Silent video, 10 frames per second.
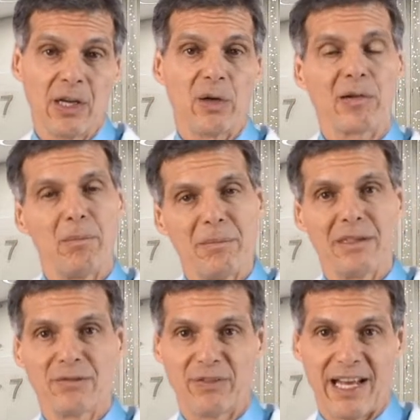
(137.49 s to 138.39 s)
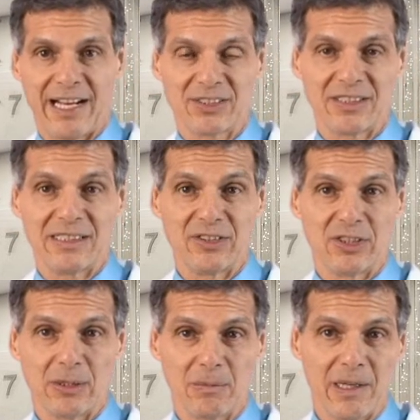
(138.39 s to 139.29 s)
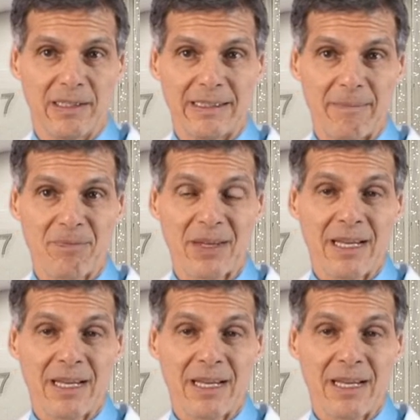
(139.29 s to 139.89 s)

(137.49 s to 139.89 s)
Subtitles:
or a milled flaxseed into your body.